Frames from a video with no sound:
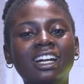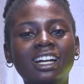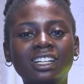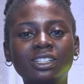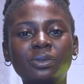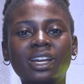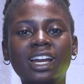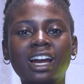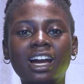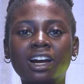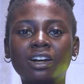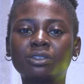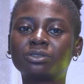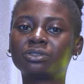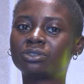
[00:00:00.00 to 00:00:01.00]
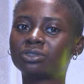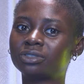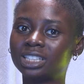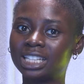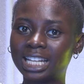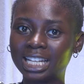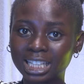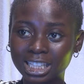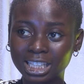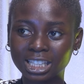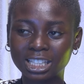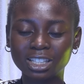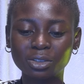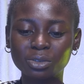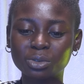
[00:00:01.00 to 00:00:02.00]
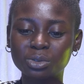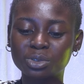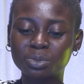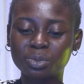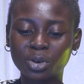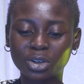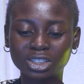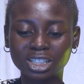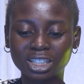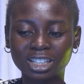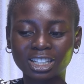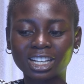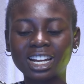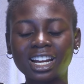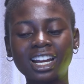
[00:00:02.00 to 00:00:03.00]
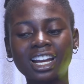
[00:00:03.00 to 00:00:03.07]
hand, we have Nellie, whose mother